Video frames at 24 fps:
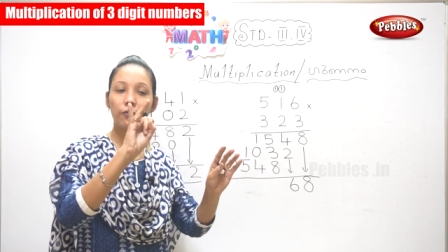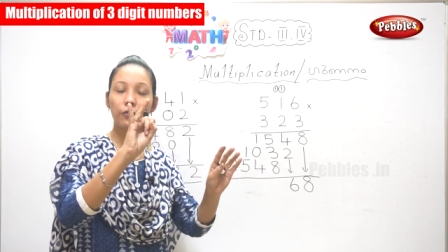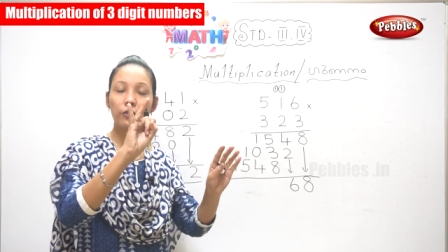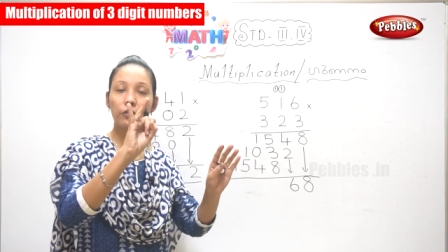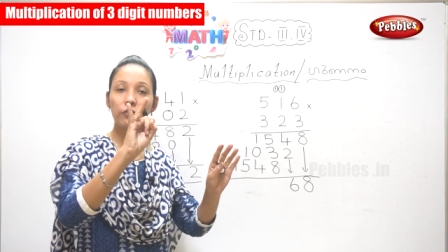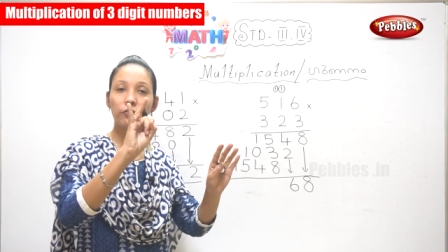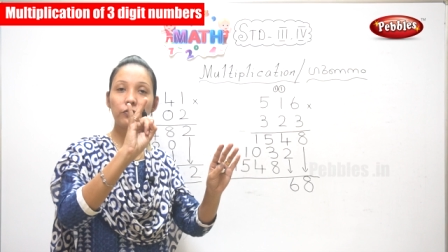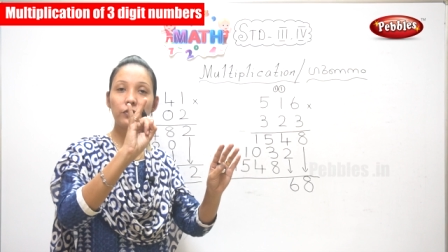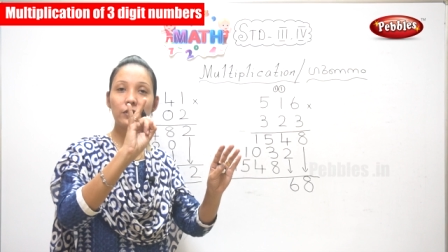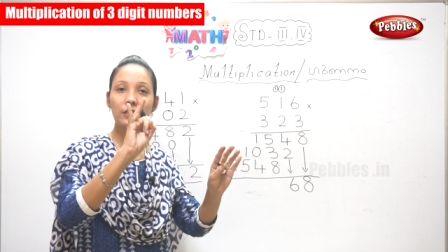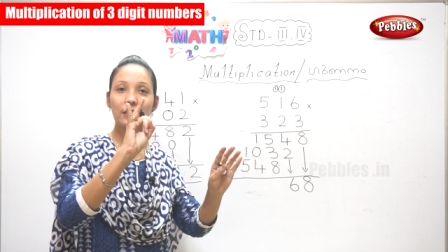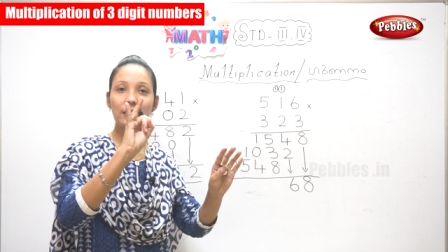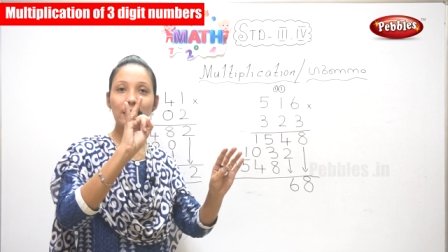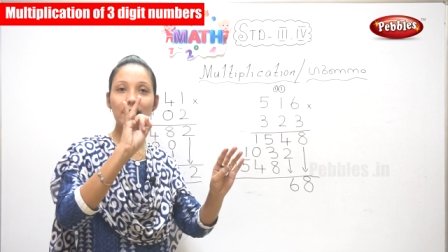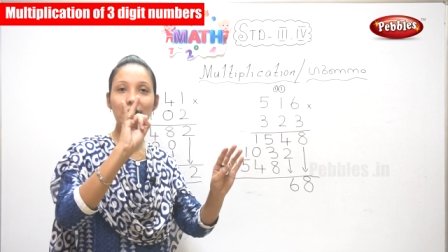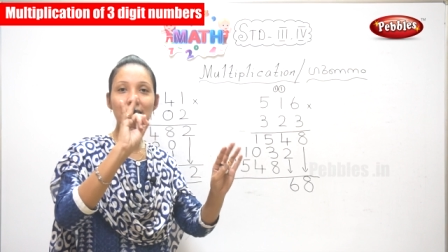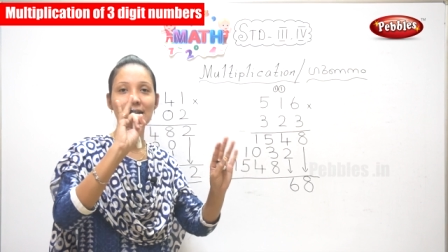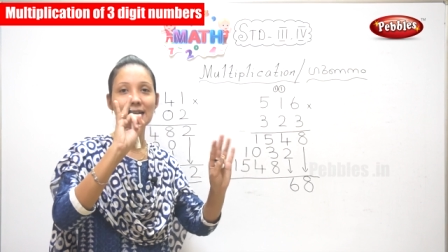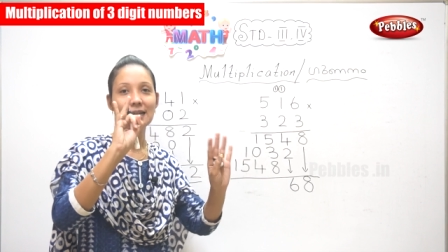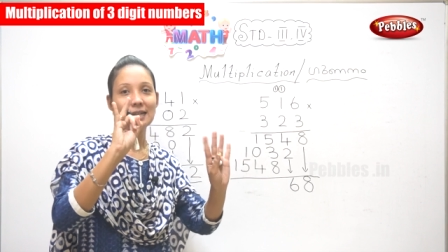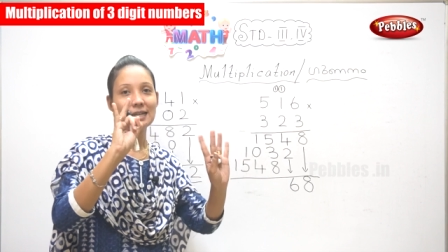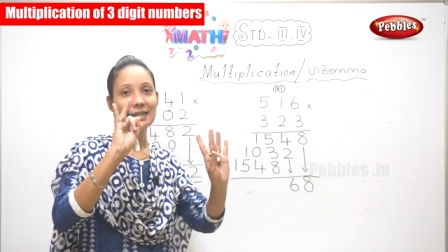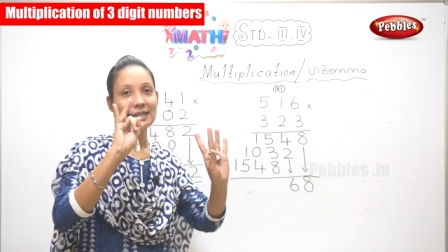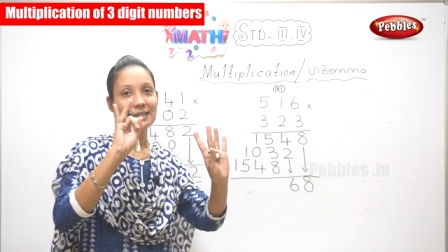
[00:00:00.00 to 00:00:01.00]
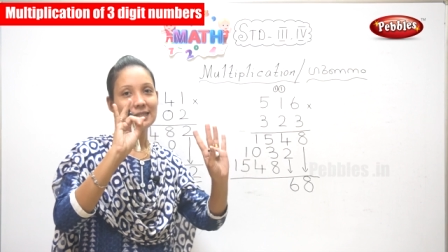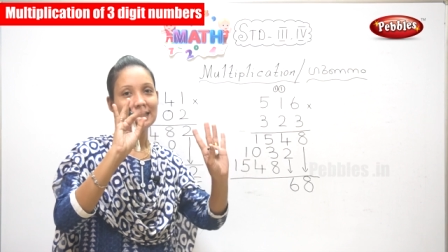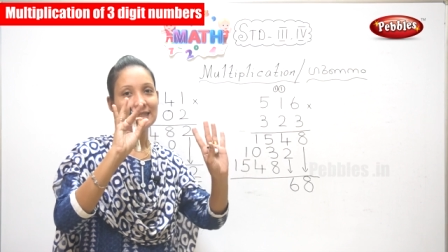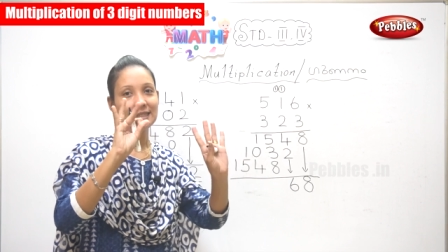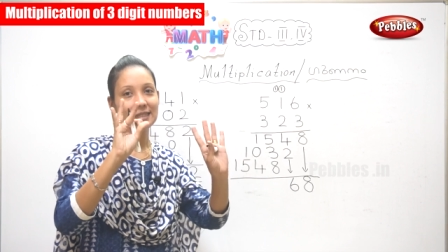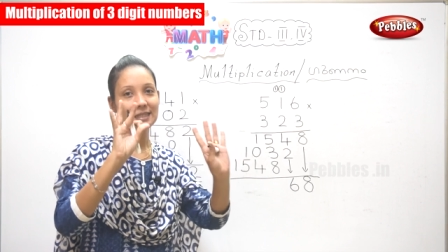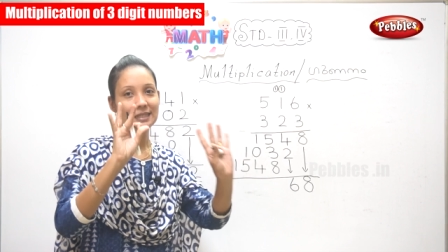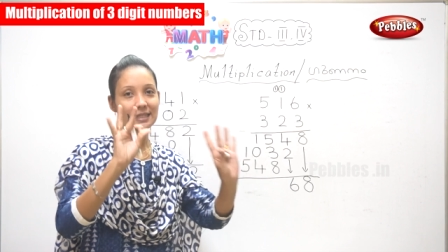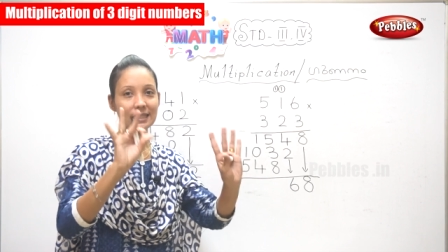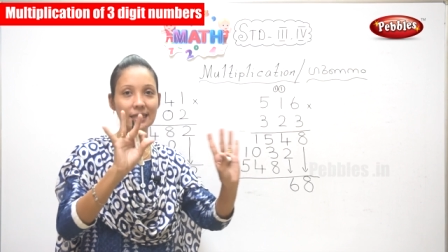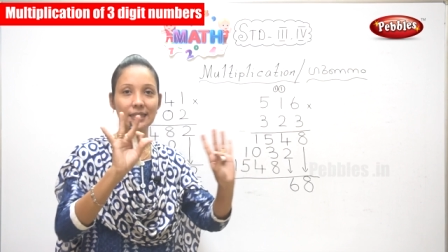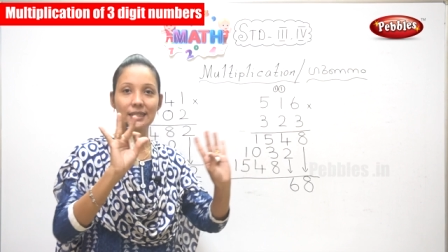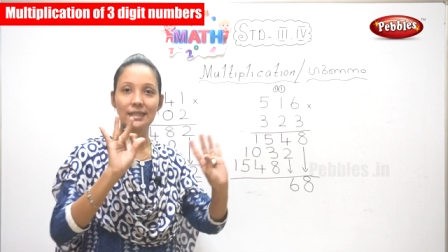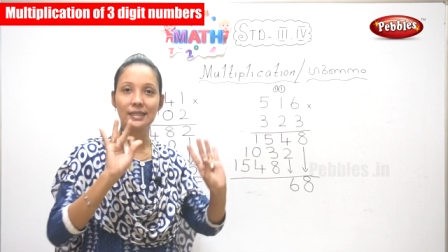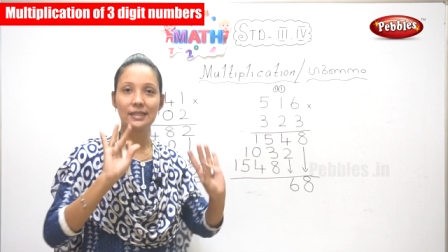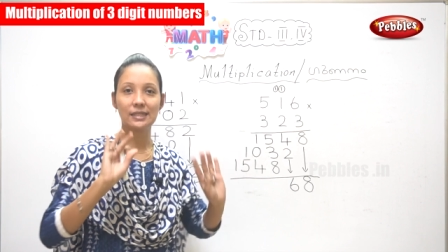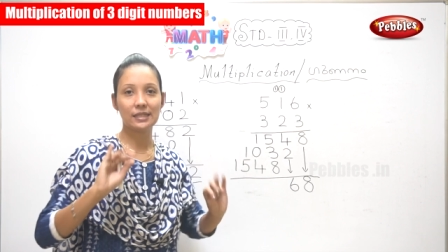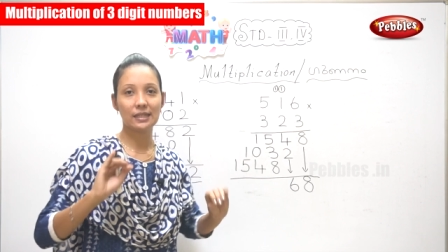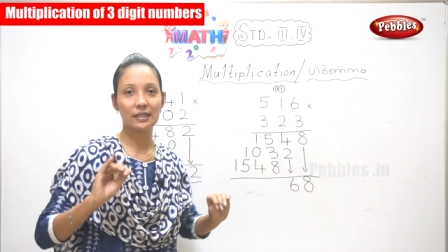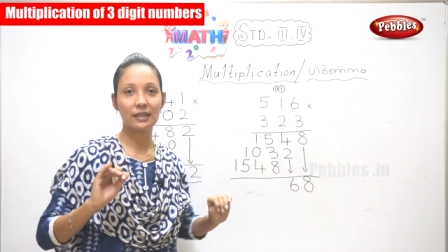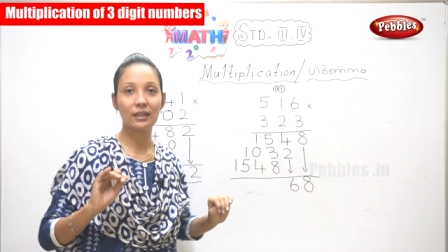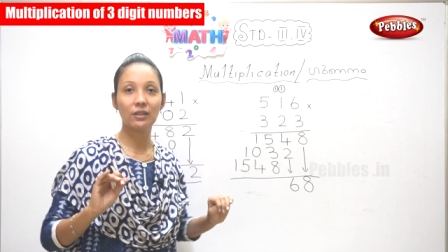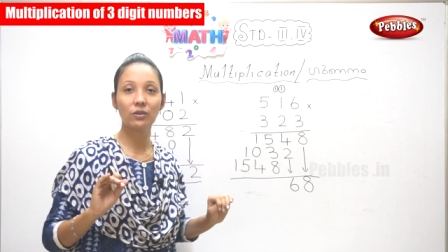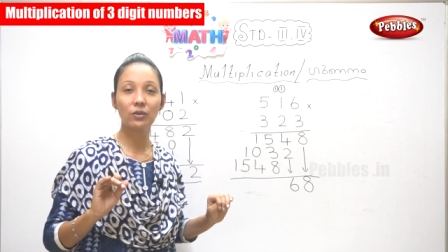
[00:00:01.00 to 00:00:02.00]
15
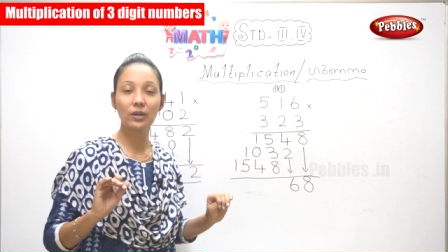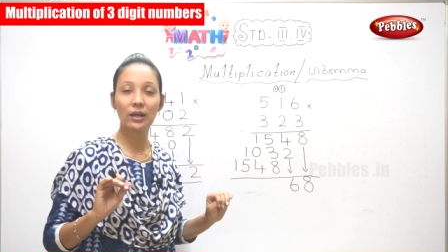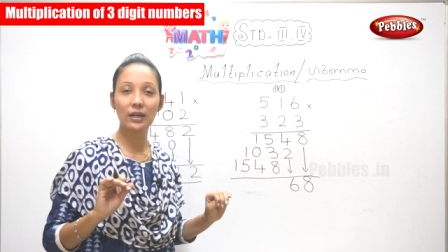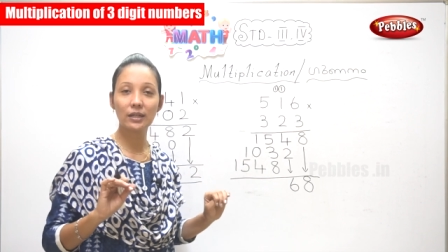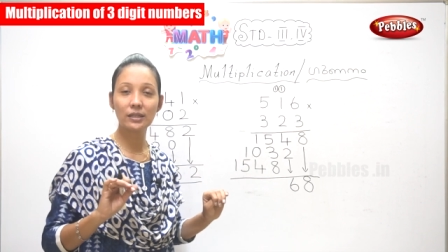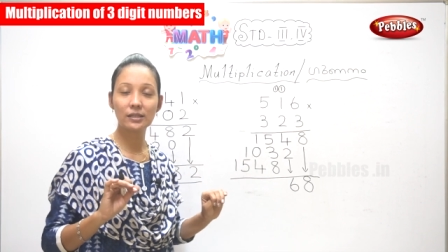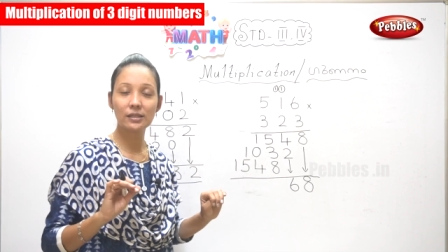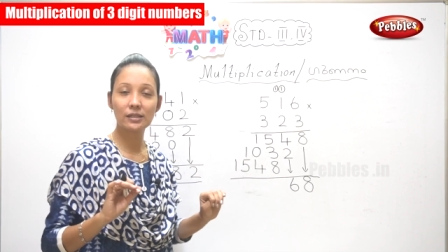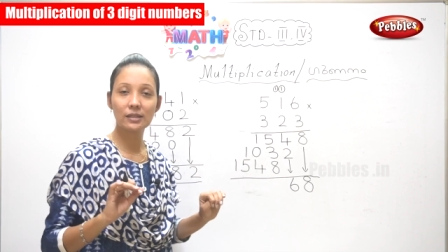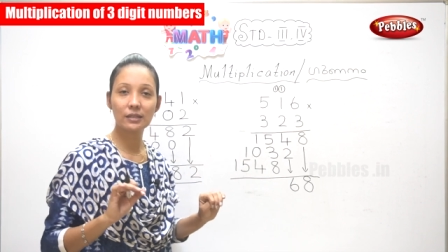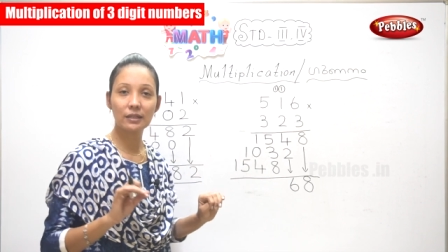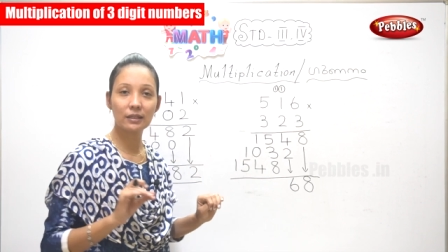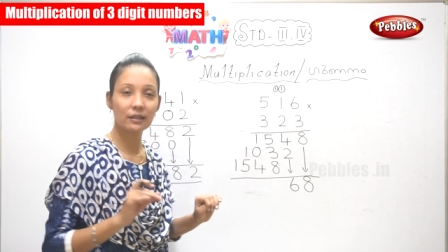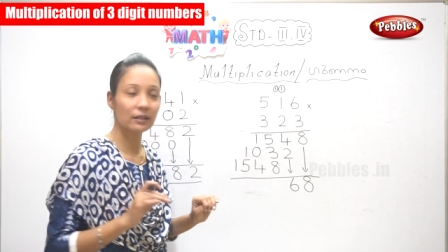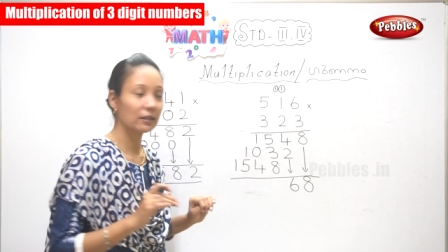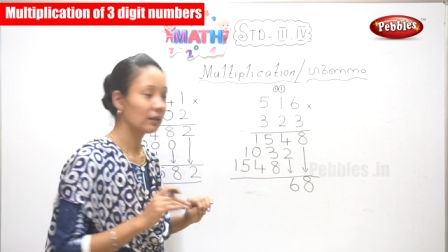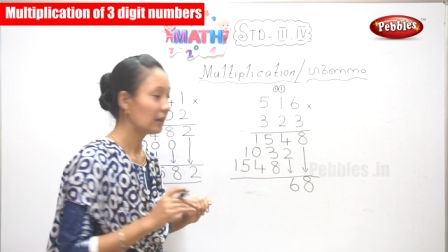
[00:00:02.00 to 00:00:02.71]
16 and the answer